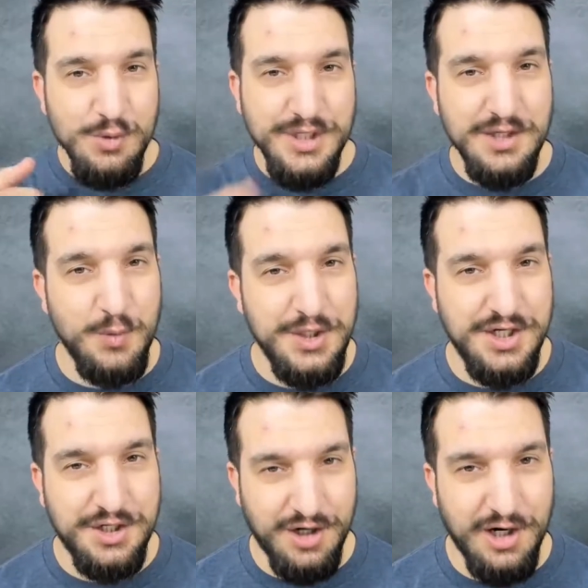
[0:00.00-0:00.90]
you can win
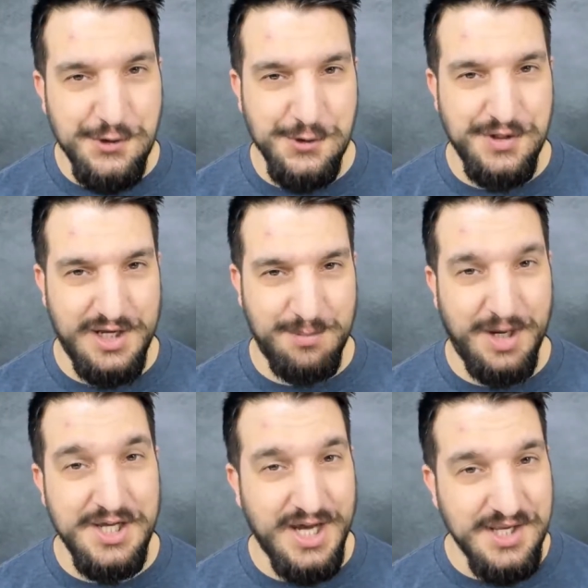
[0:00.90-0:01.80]
a car today
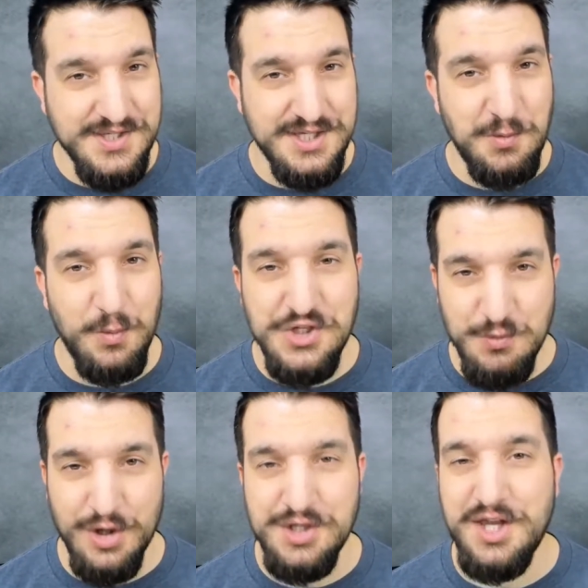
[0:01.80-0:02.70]
by guessing which
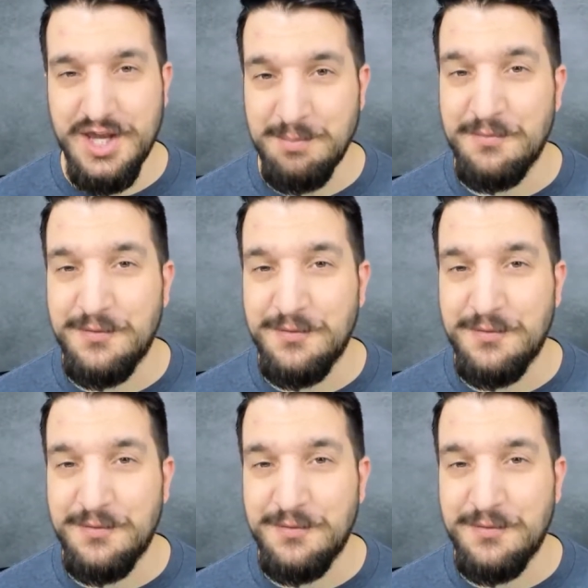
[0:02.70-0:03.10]
one came